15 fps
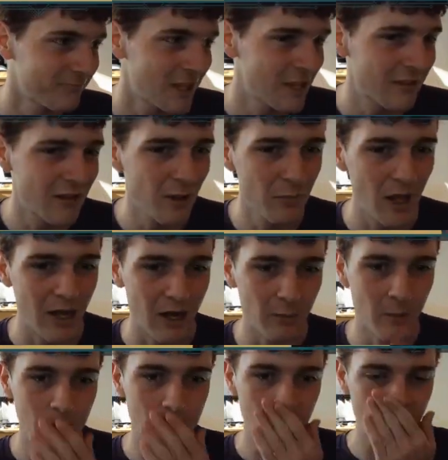It's not bad. I'm
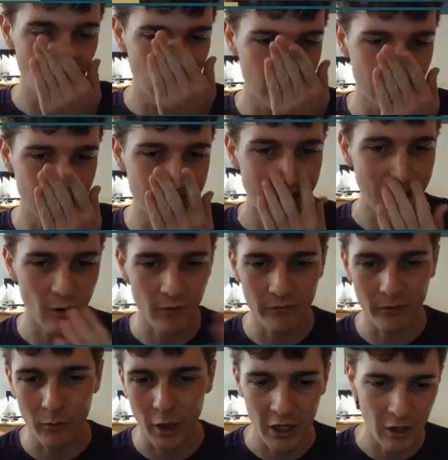not the greatest attacker of
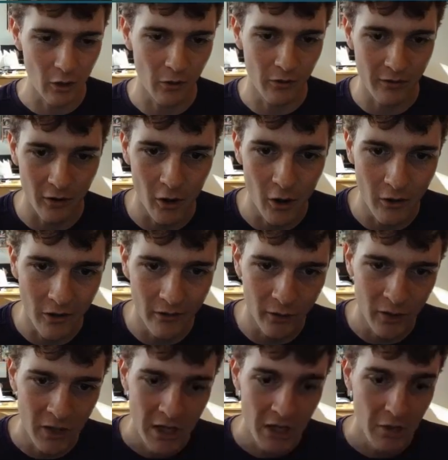them. Our heroes are low level.